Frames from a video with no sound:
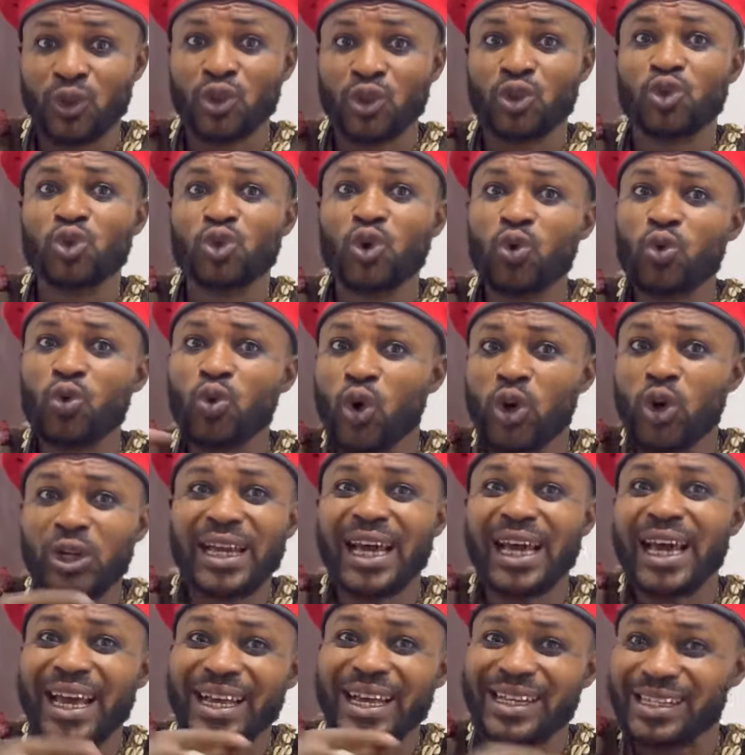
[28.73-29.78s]
So go
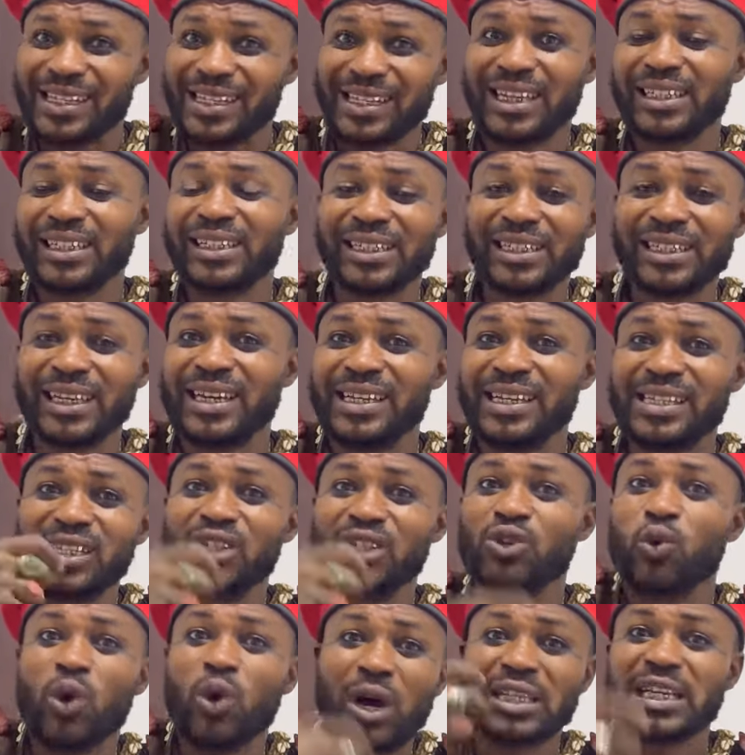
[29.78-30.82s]
there and search it and
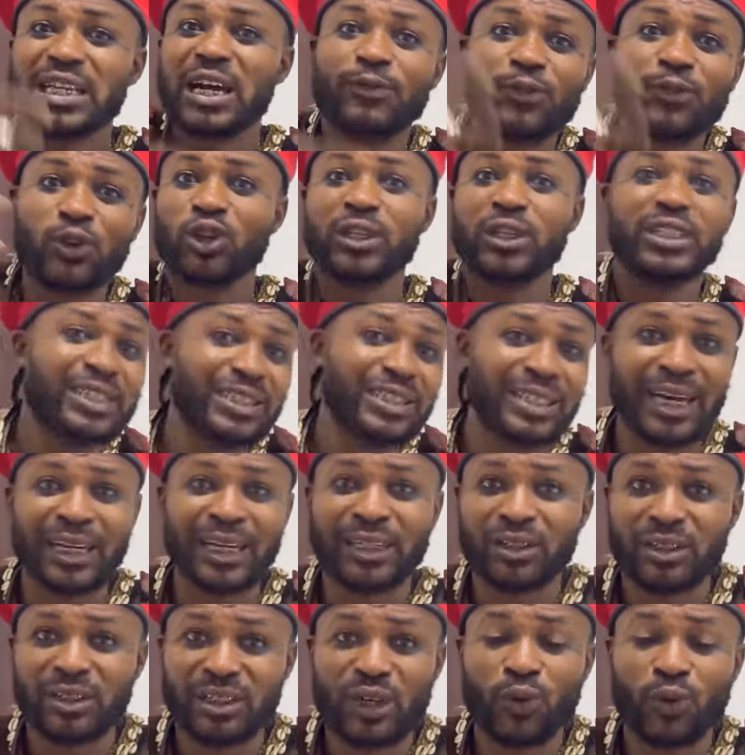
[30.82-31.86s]
see what I've already done.
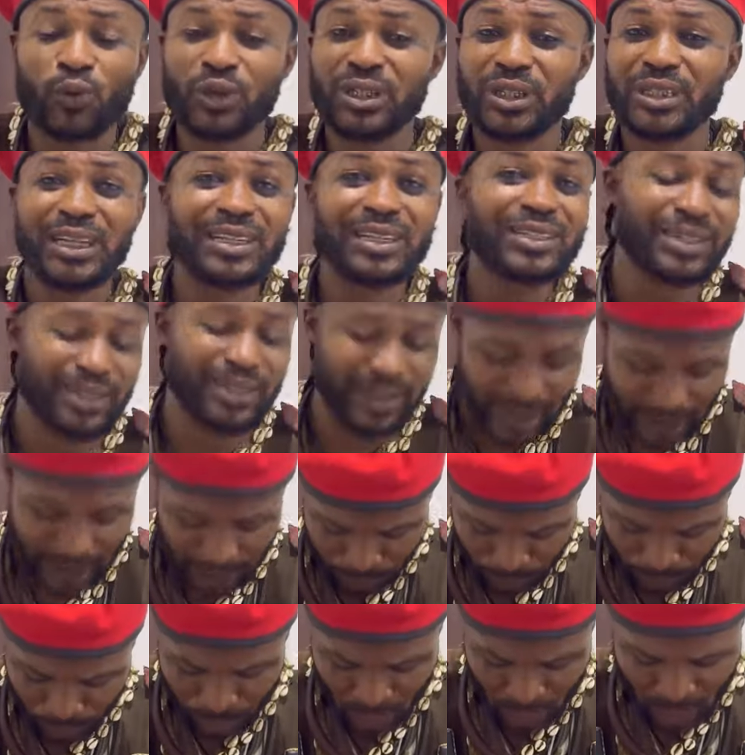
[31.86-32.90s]
The witness is there.
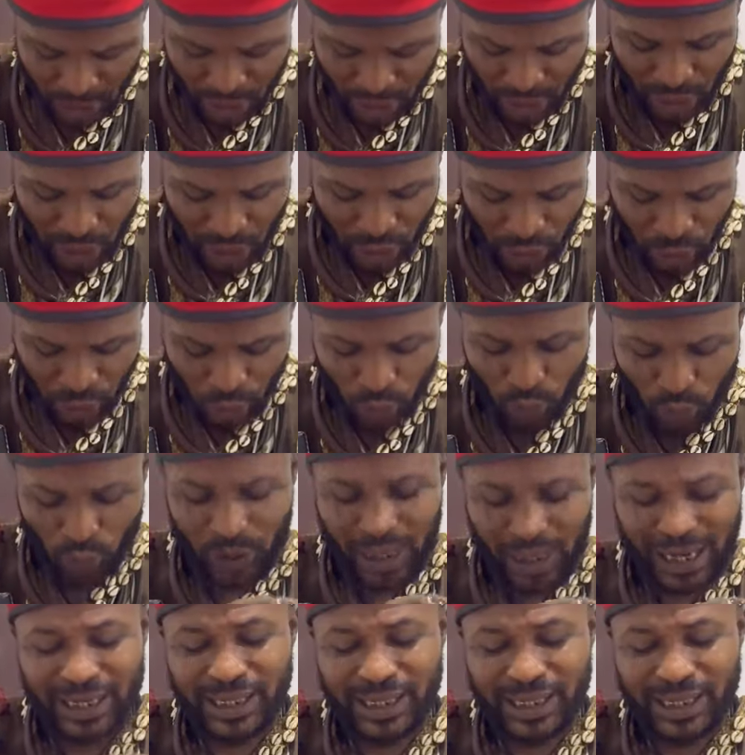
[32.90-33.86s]
You can